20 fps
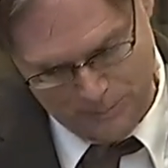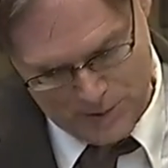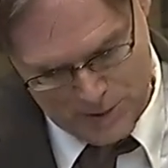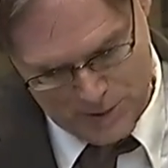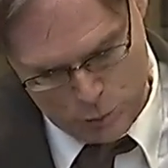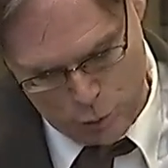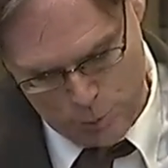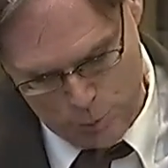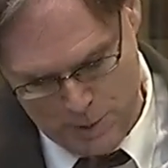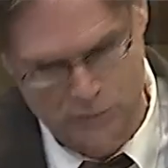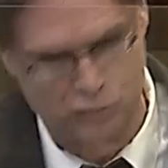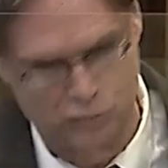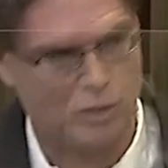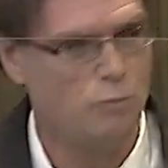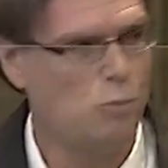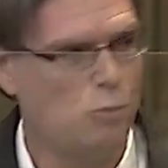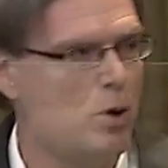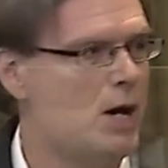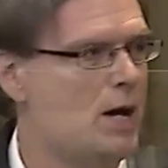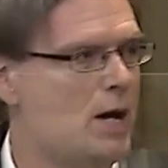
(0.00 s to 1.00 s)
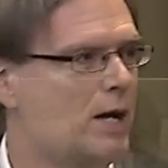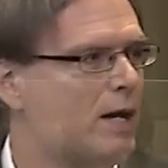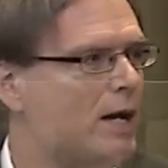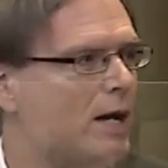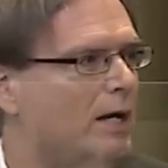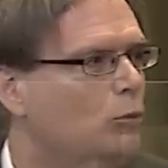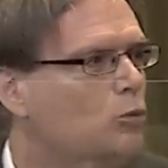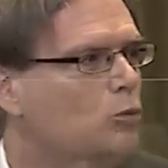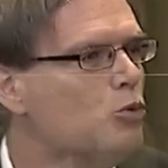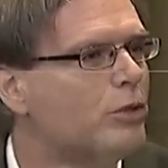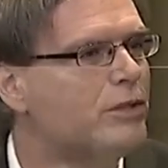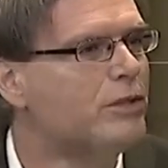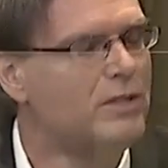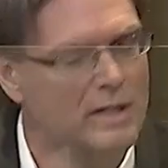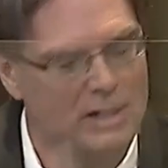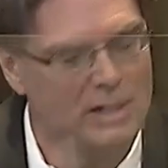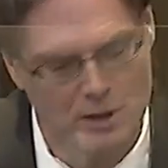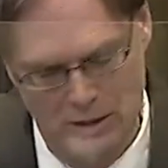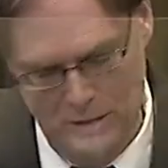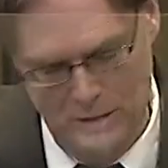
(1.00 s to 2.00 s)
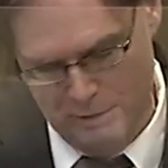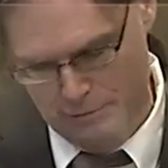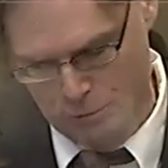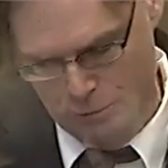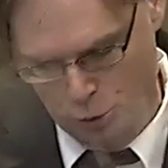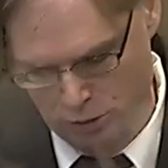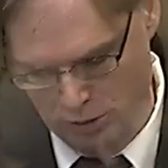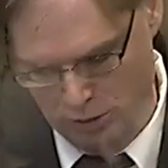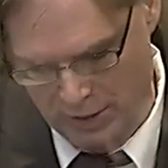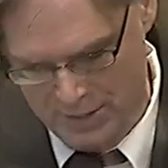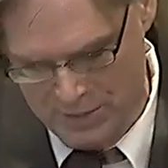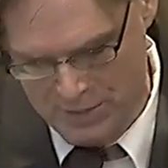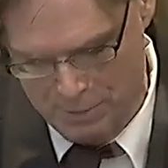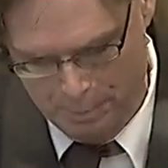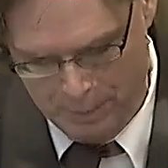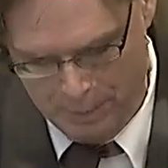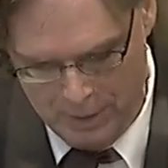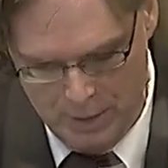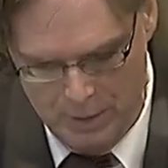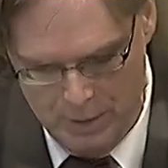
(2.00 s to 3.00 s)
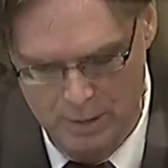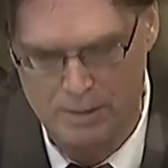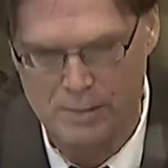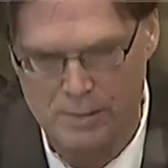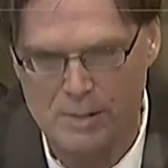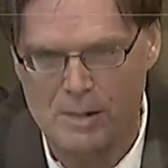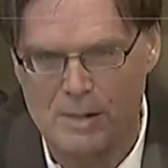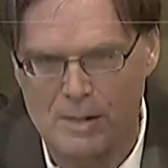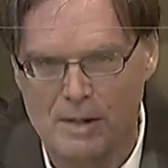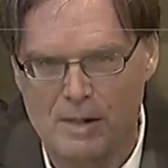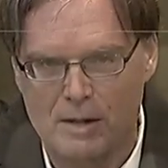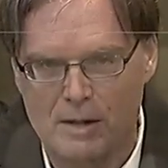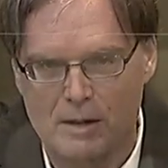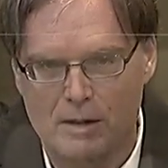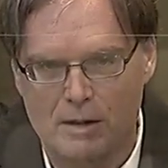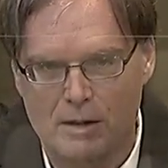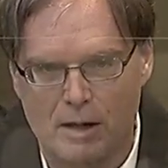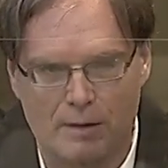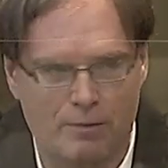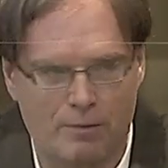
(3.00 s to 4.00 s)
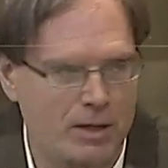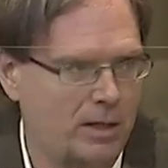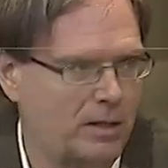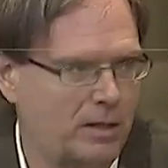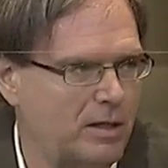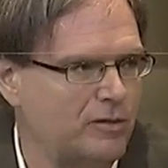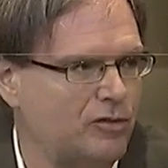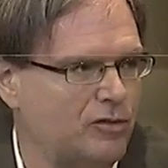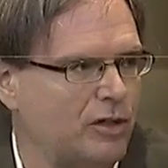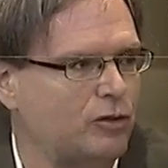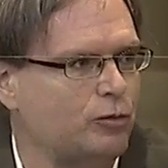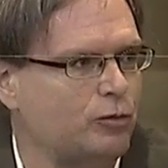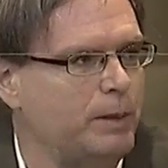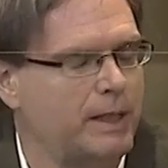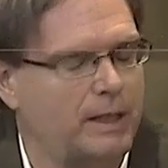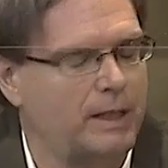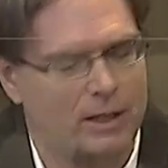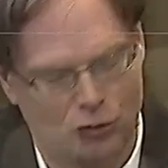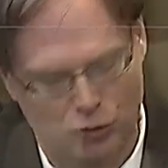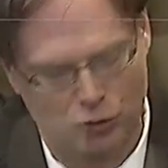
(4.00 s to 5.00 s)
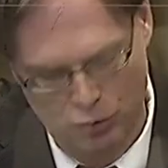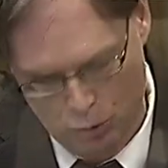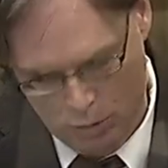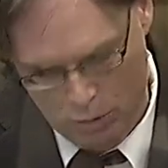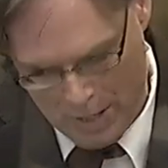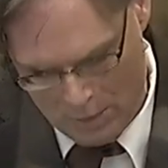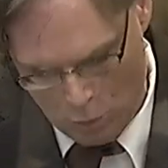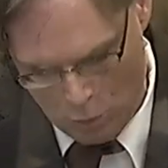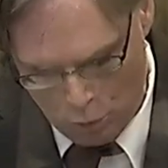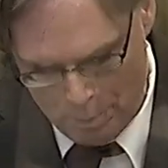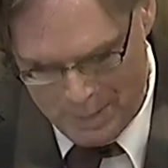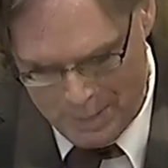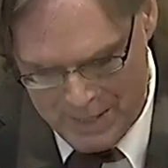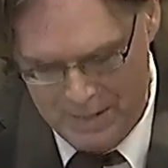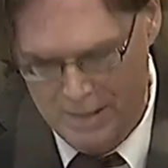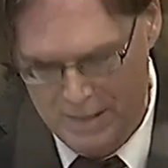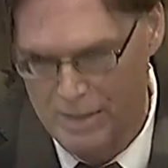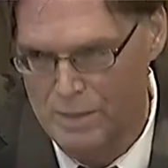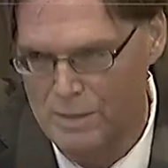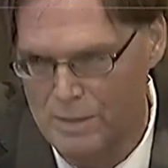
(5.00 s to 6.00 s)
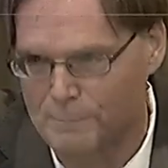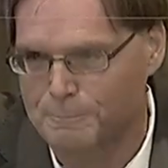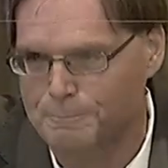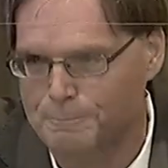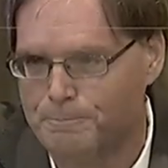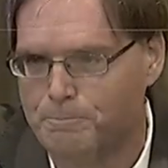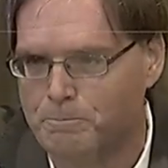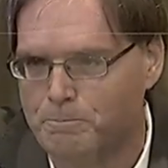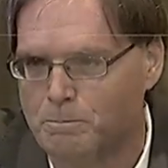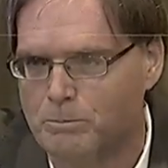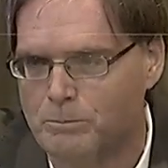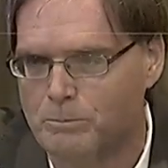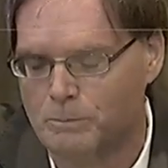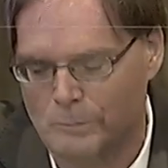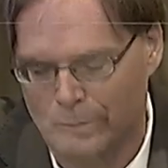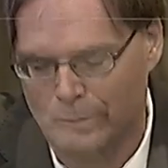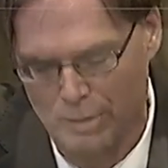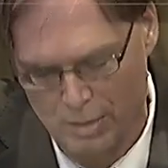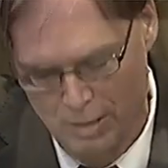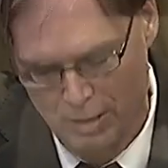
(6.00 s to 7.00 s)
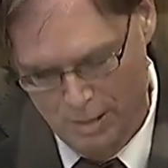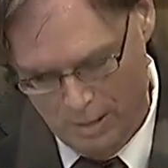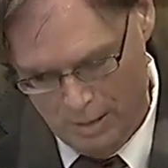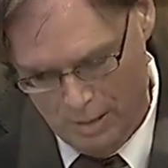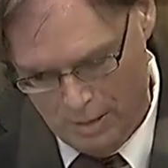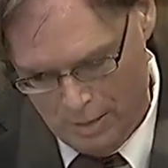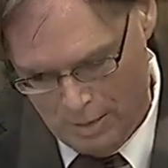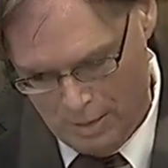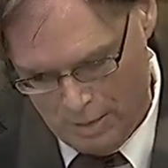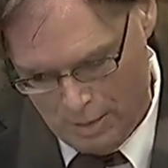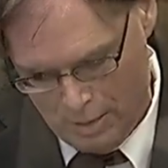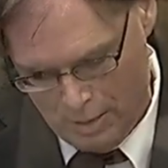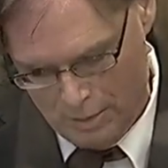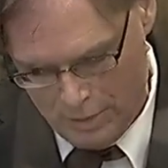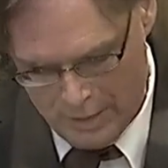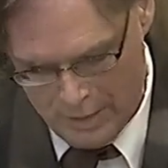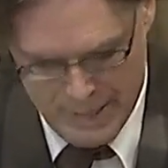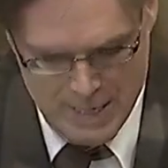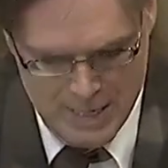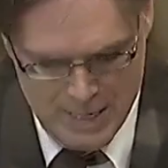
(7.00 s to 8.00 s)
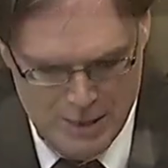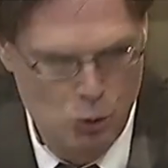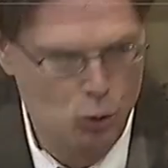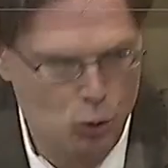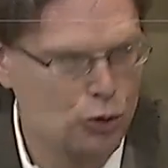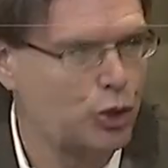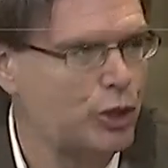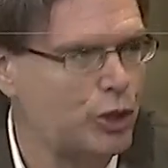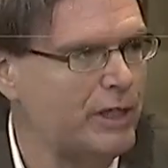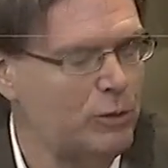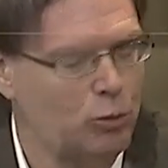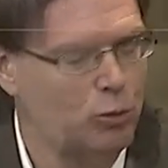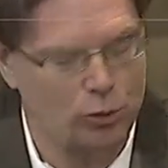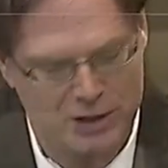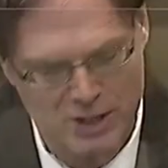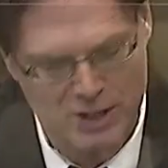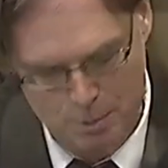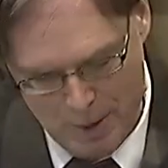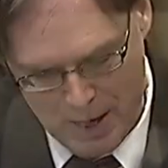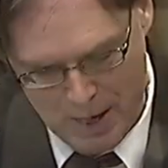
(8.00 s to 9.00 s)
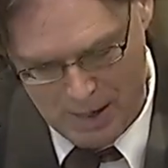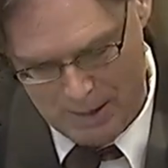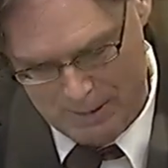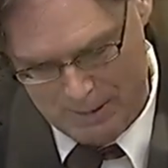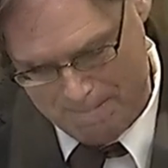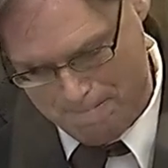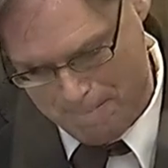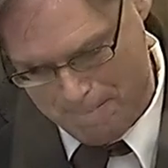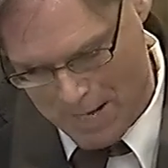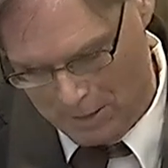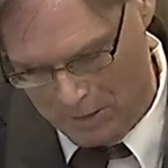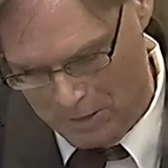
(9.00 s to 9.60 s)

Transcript: I am very happy to not have to weigh your spirit down with convoluted explanations, nor extend our